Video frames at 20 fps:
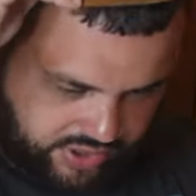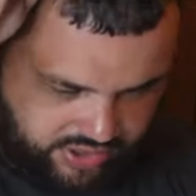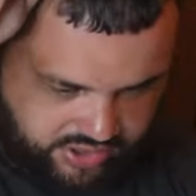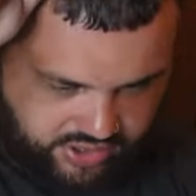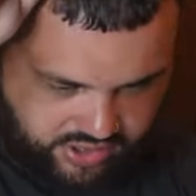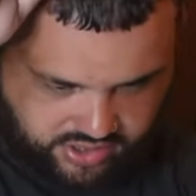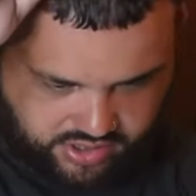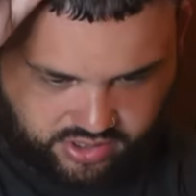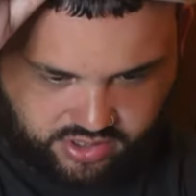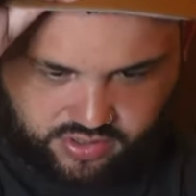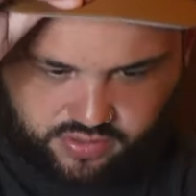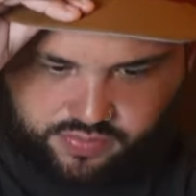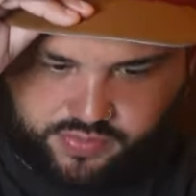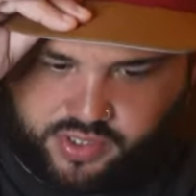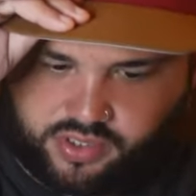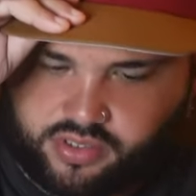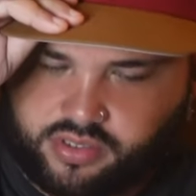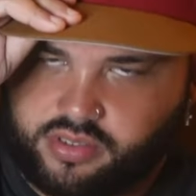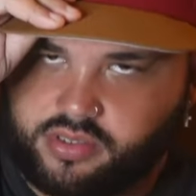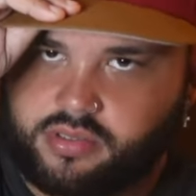this to the dome,
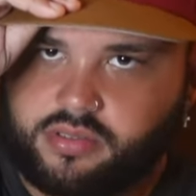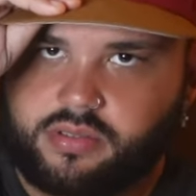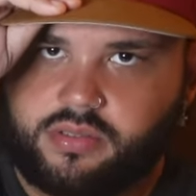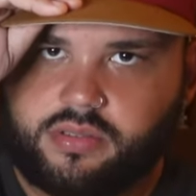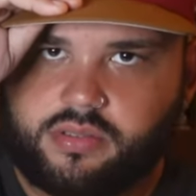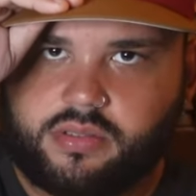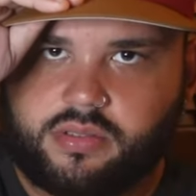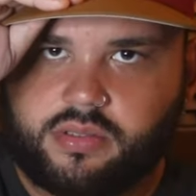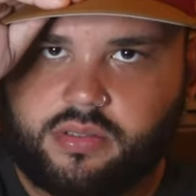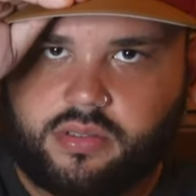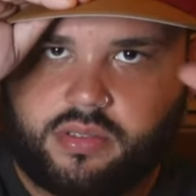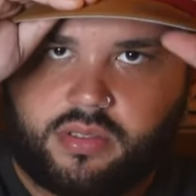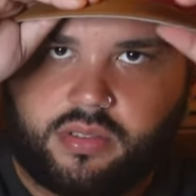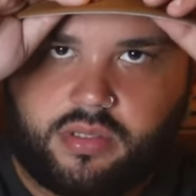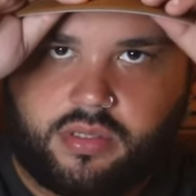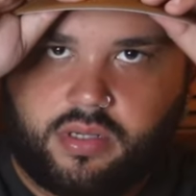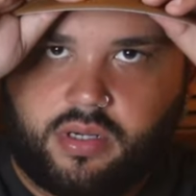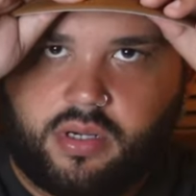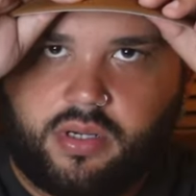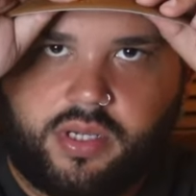y'all.
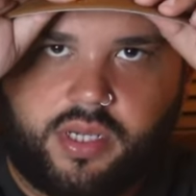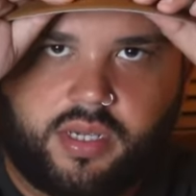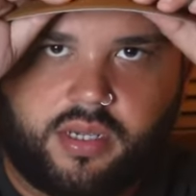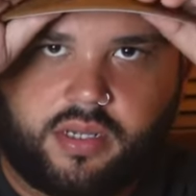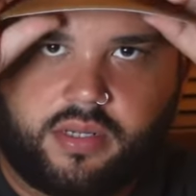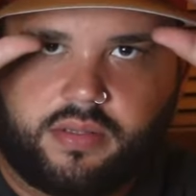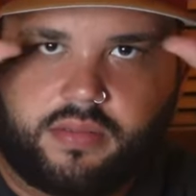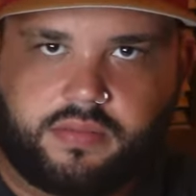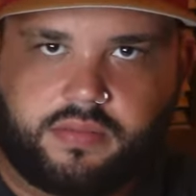Oh, yeah.